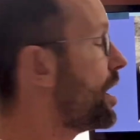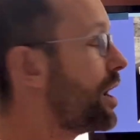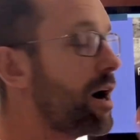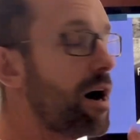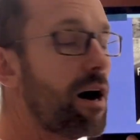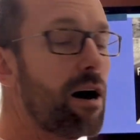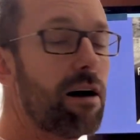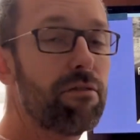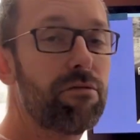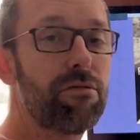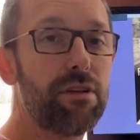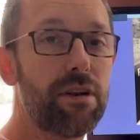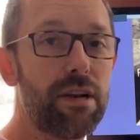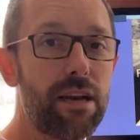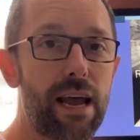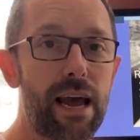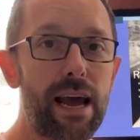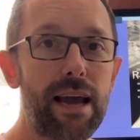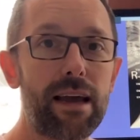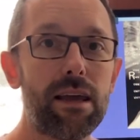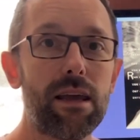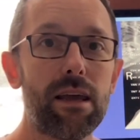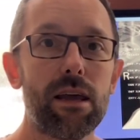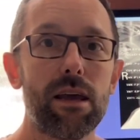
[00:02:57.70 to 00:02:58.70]
of the
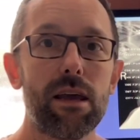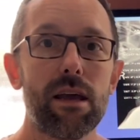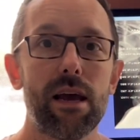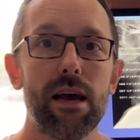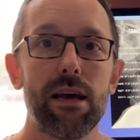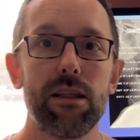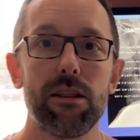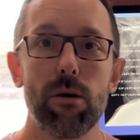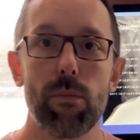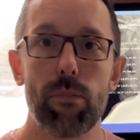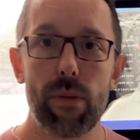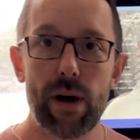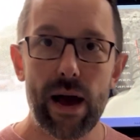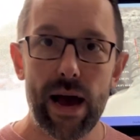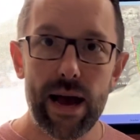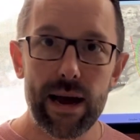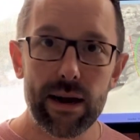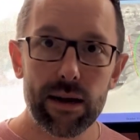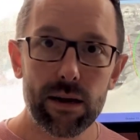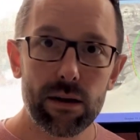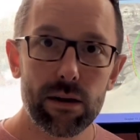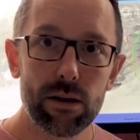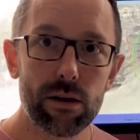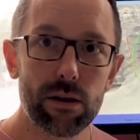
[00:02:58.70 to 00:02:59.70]
neck and the
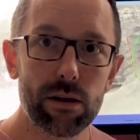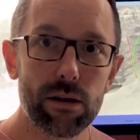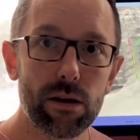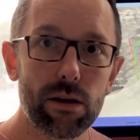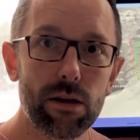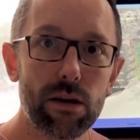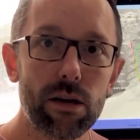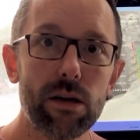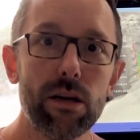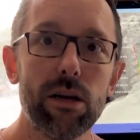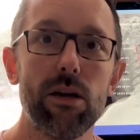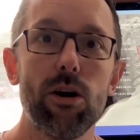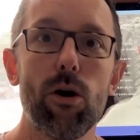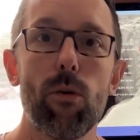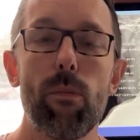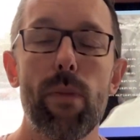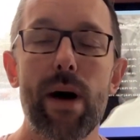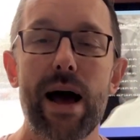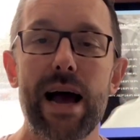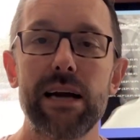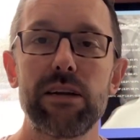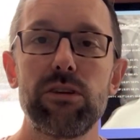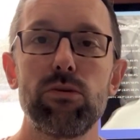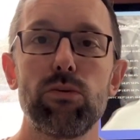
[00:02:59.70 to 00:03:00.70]
back,
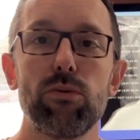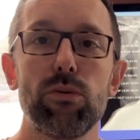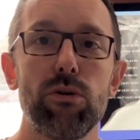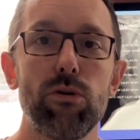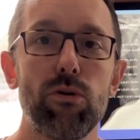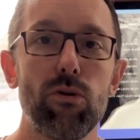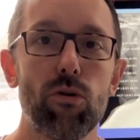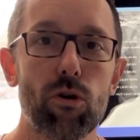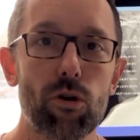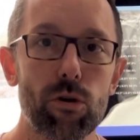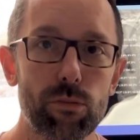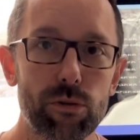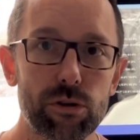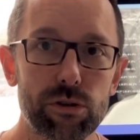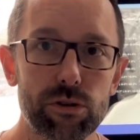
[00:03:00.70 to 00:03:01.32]
back to a normal